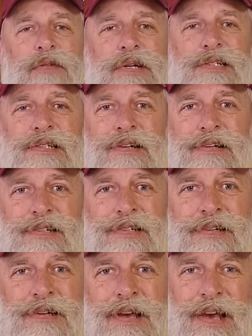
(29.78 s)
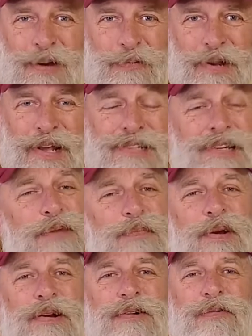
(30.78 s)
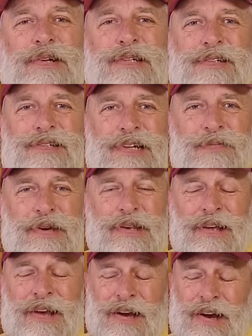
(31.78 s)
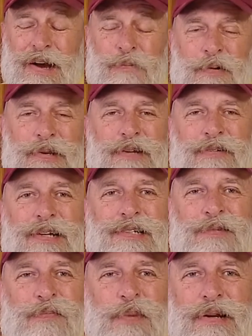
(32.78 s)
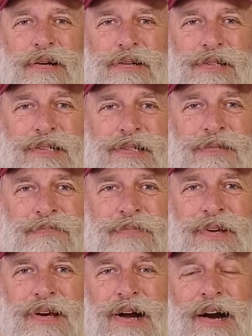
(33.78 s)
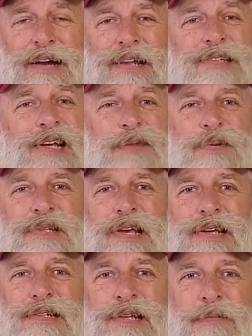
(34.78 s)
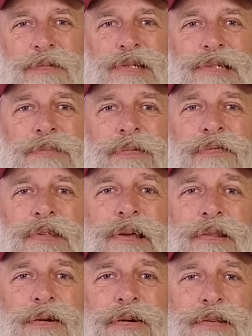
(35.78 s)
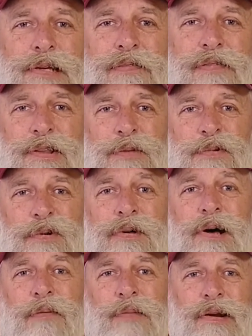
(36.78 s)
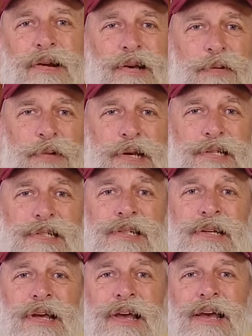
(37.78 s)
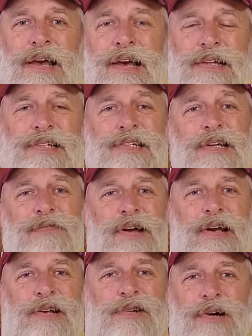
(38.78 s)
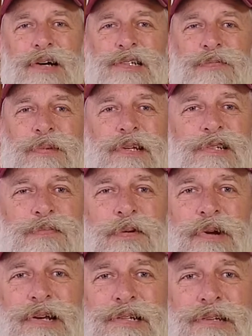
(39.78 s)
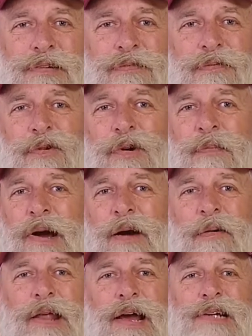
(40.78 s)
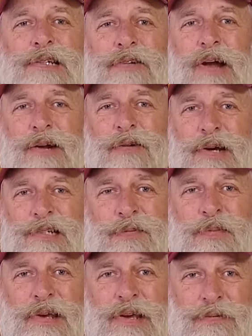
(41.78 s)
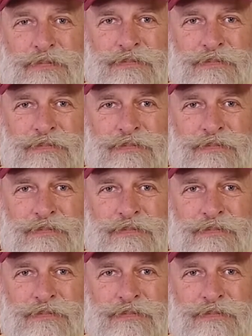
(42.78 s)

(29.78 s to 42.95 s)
research. And when I say empirical research, I mean I'm going to drink some beers. I'm going to set up a tasting with some of the locally available American wheats and see if I can draw some inspiration for my own extract recipe.